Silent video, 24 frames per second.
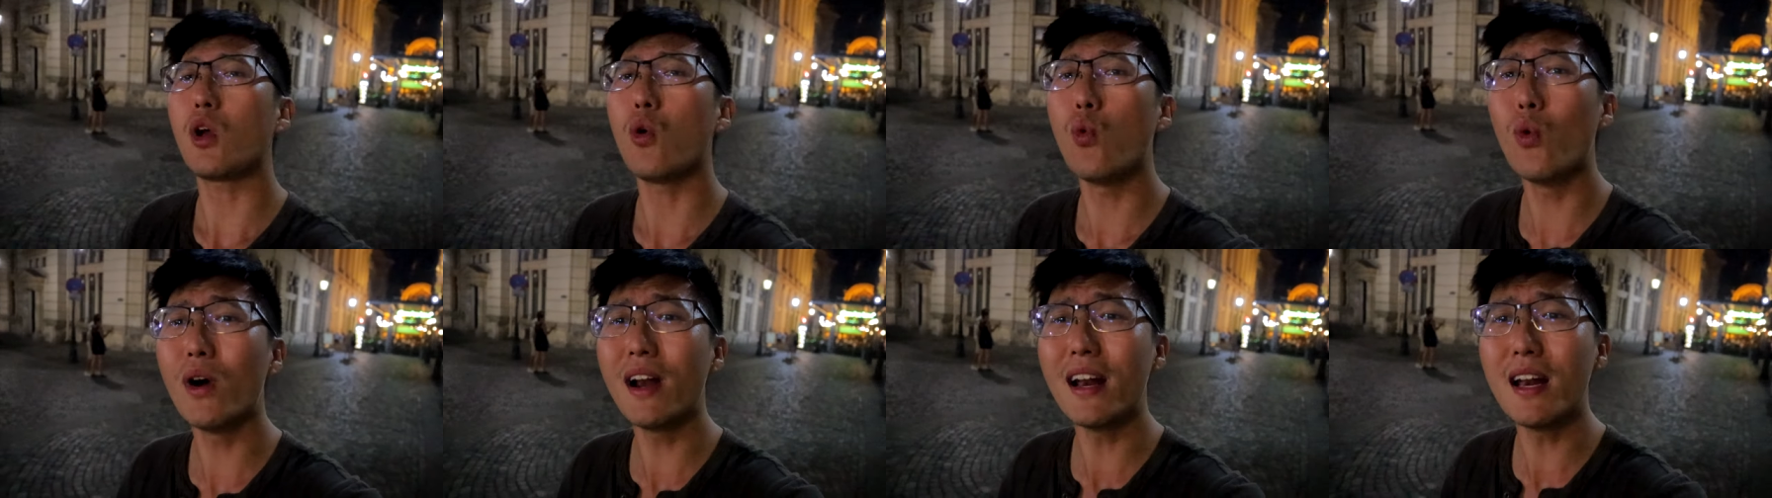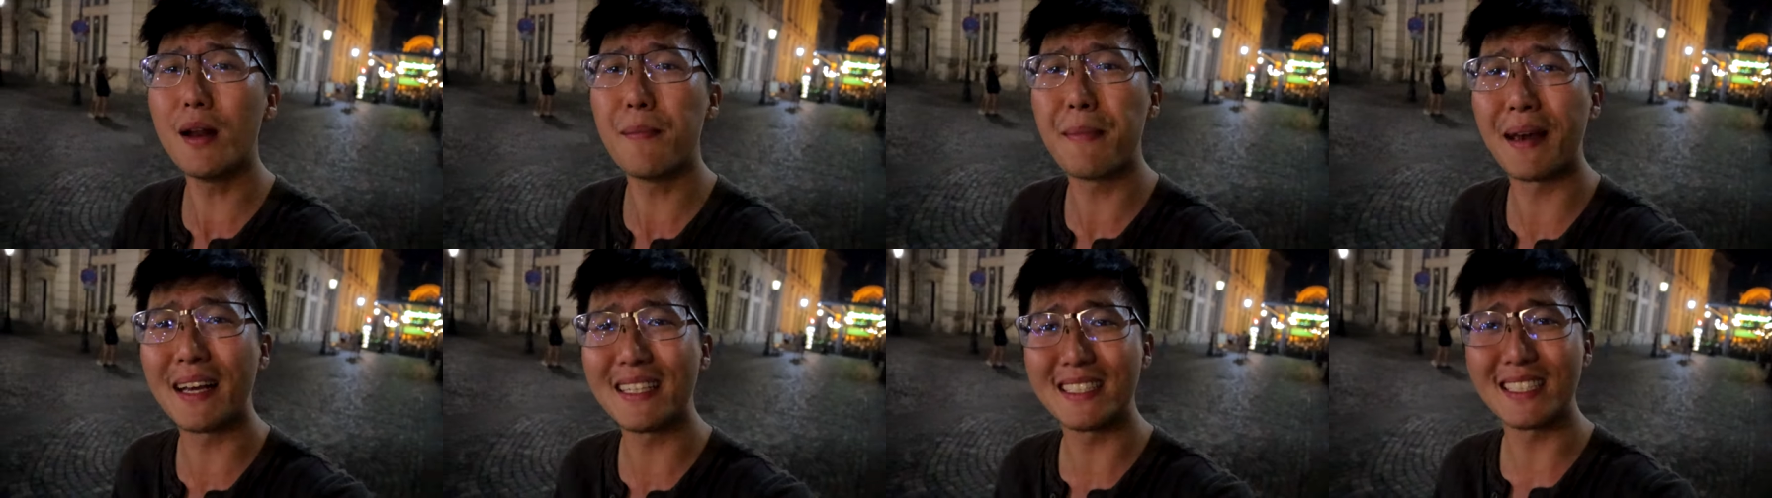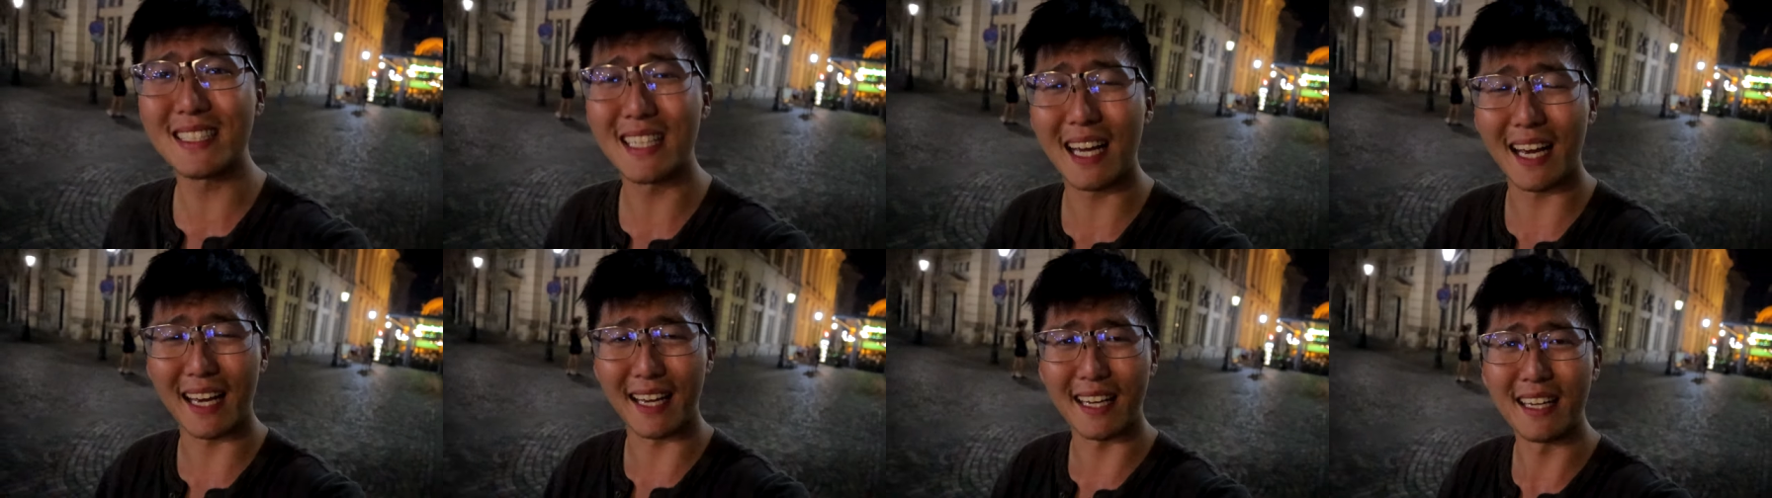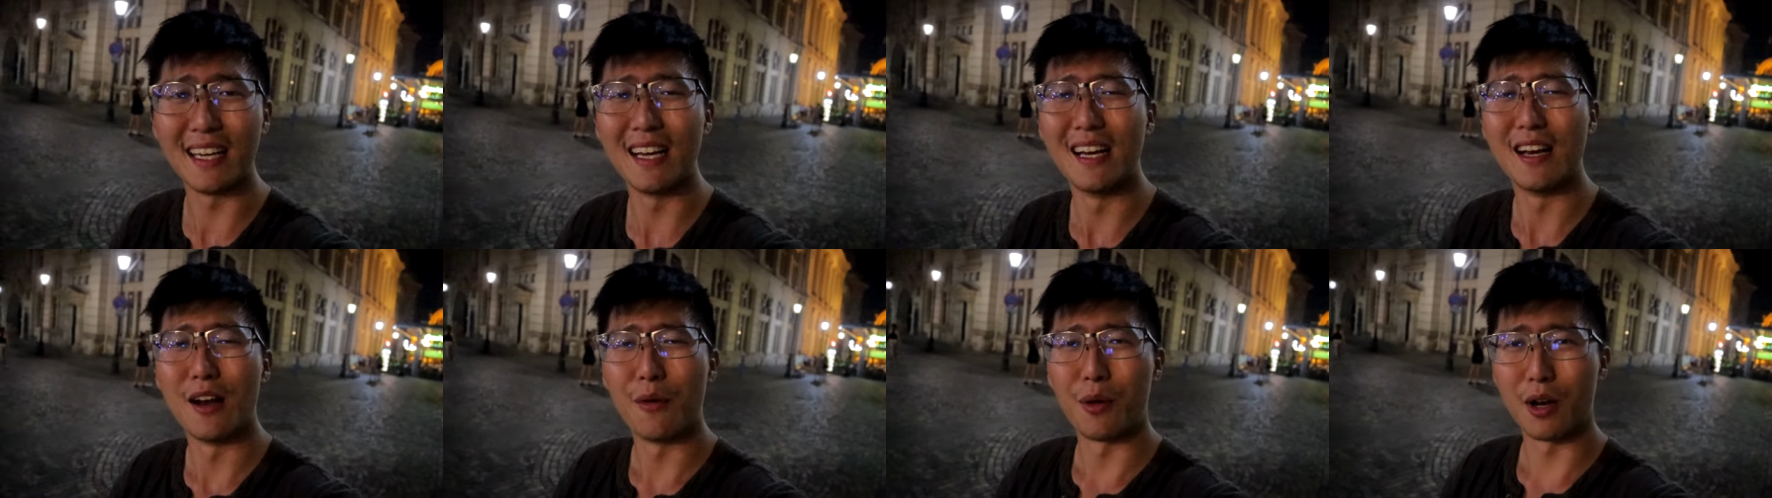what an amazing day.
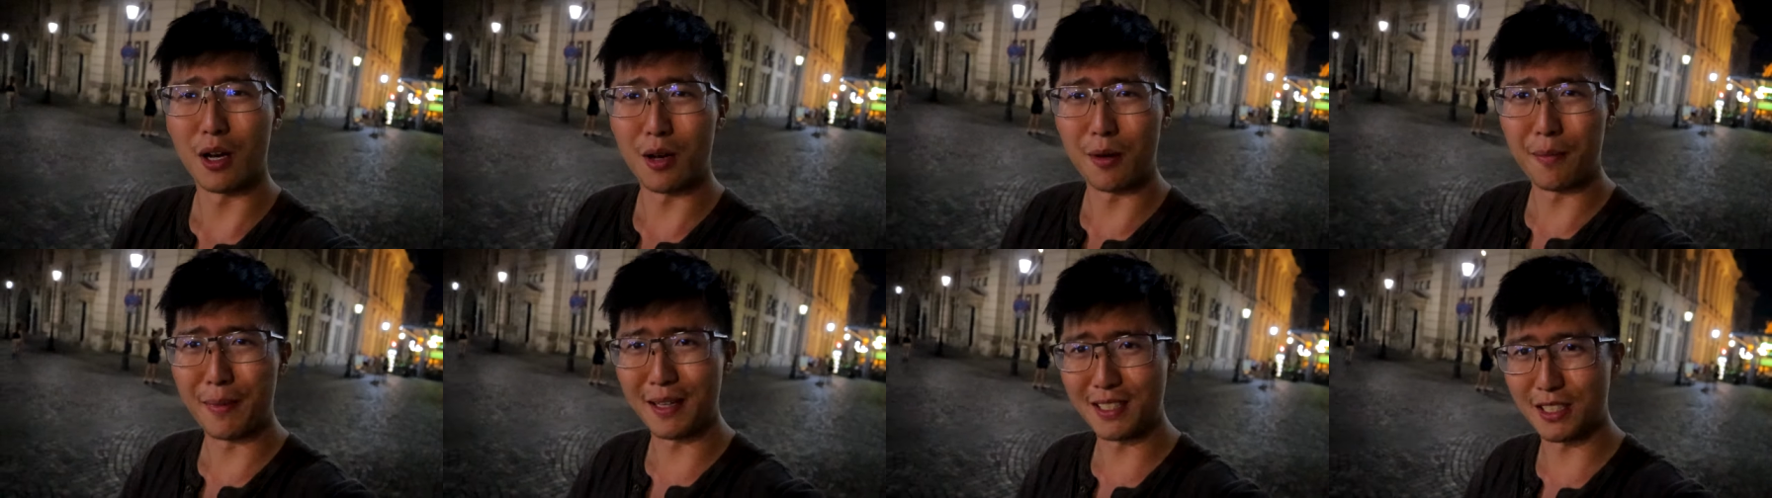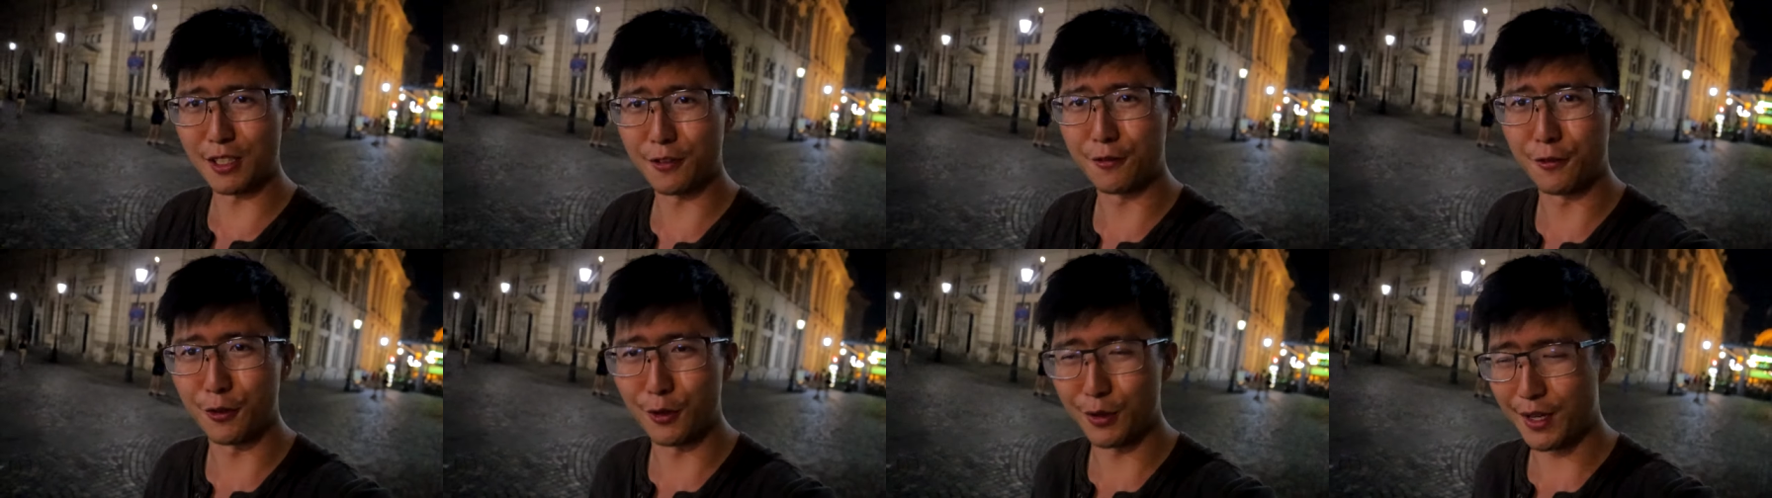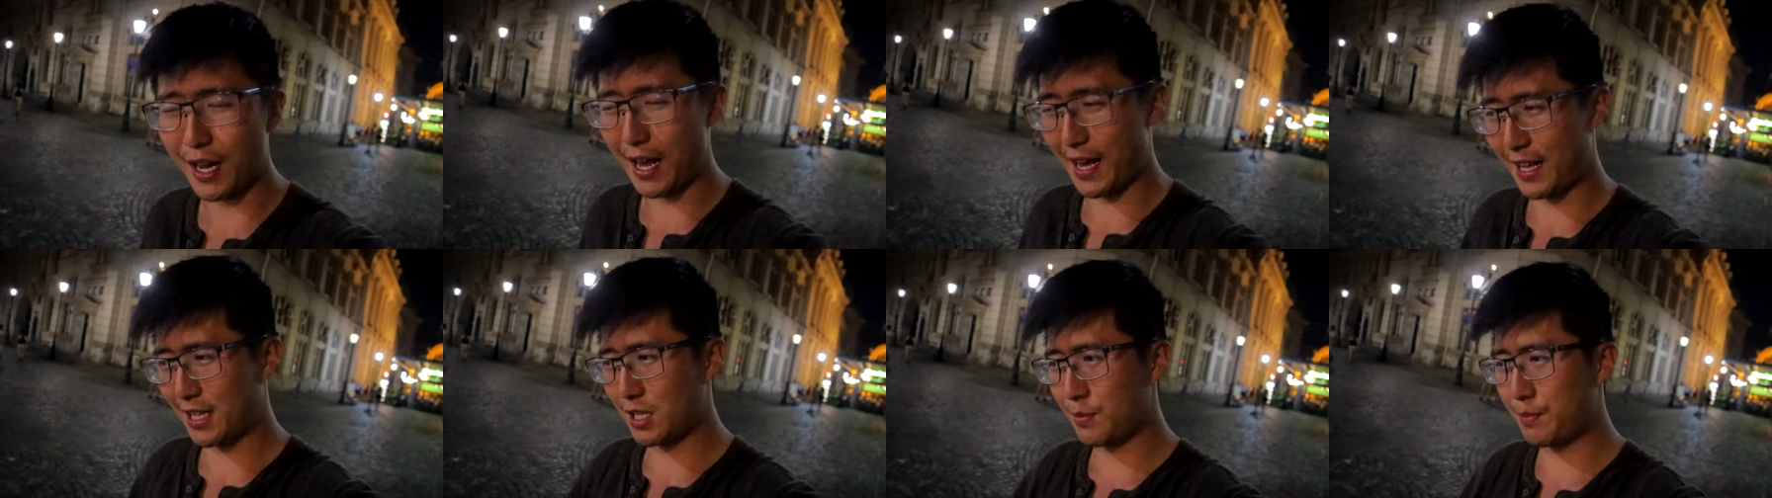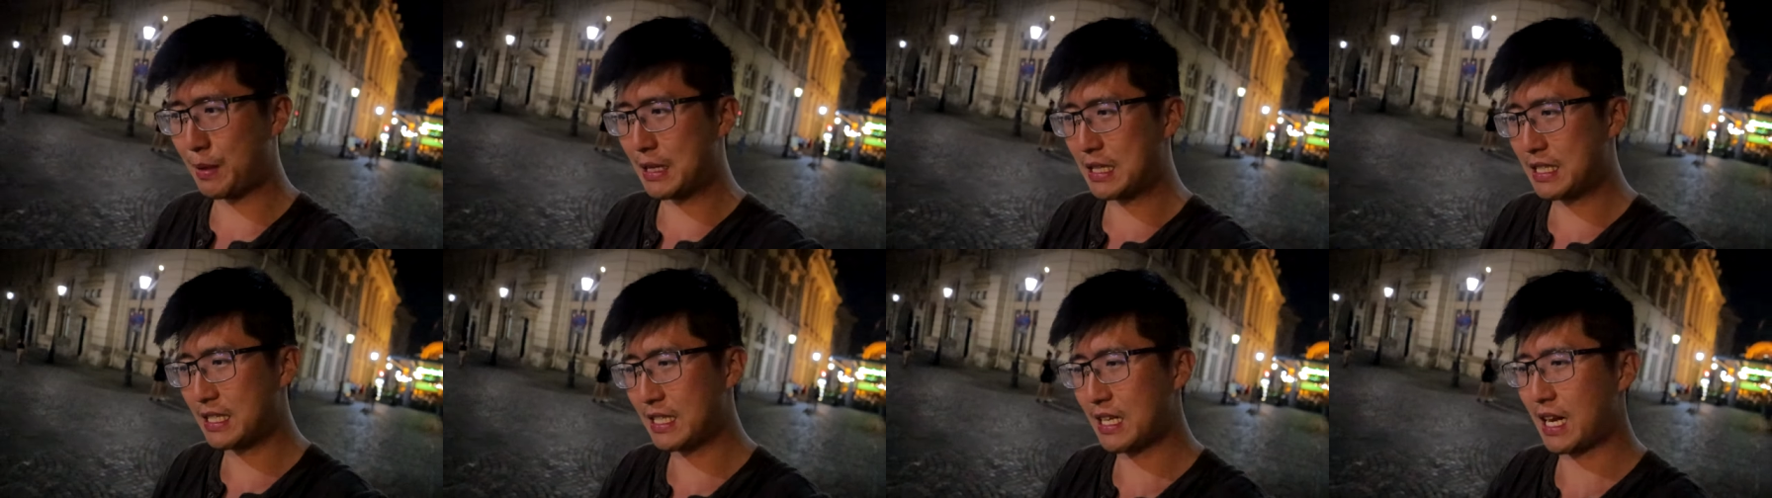What an amazing food day it's
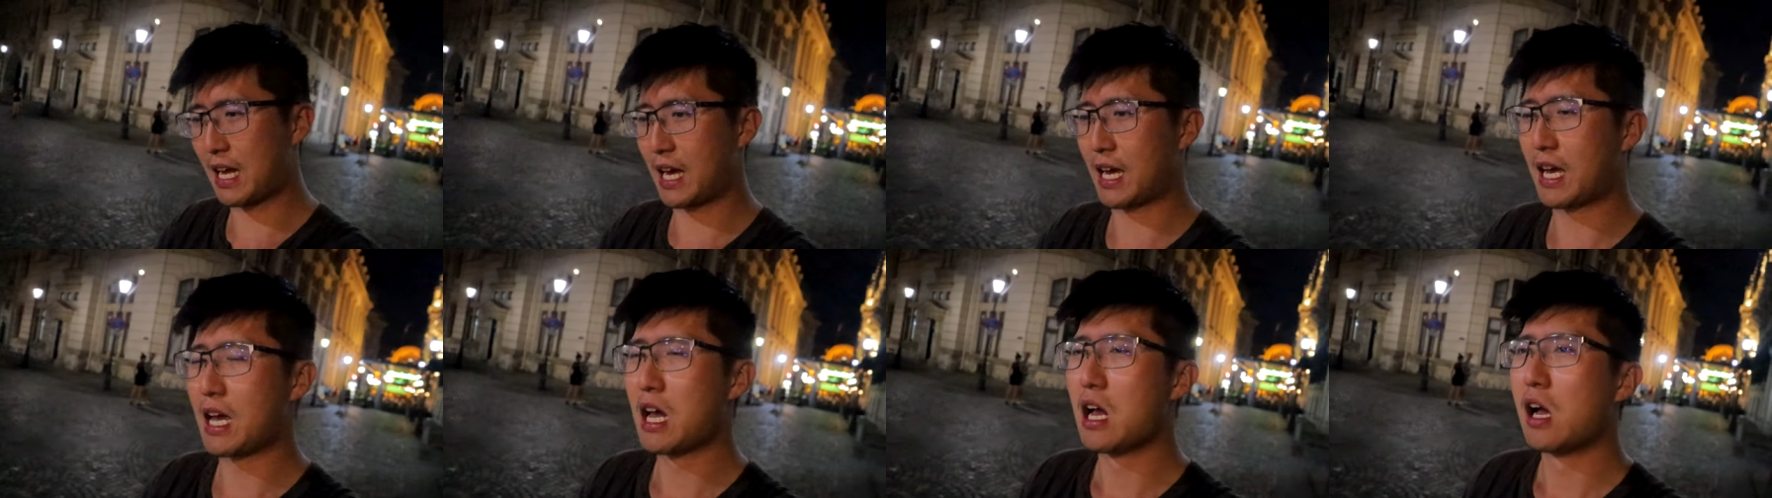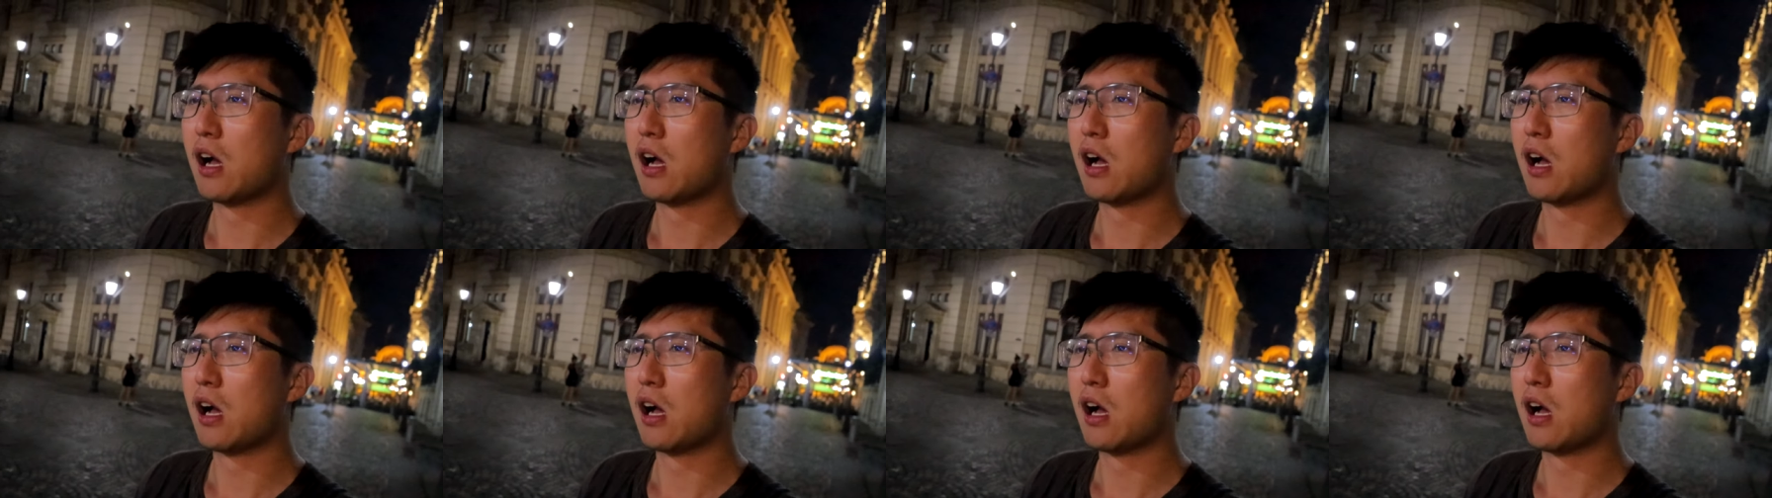been today.